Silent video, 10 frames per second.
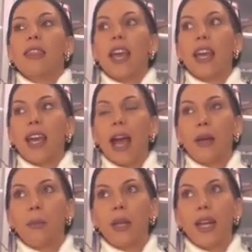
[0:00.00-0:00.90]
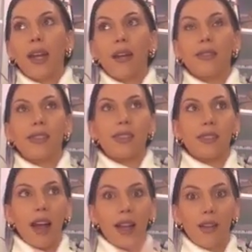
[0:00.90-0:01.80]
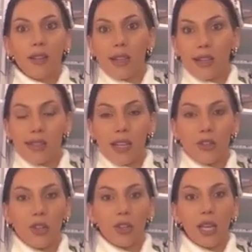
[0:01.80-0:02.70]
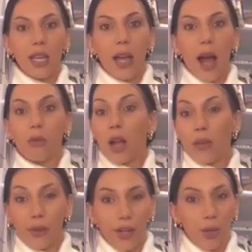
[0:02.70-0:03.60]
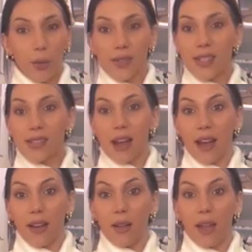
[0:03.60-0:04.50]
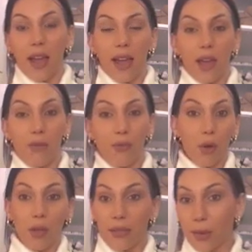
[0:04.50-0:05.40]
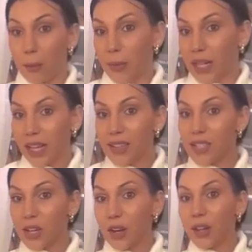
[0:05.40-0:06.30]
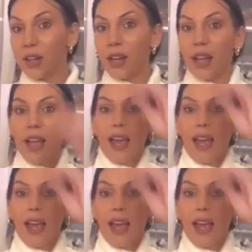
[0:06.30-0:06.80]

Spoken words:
They can be styled essentially however you would style a faux leather mini skirt.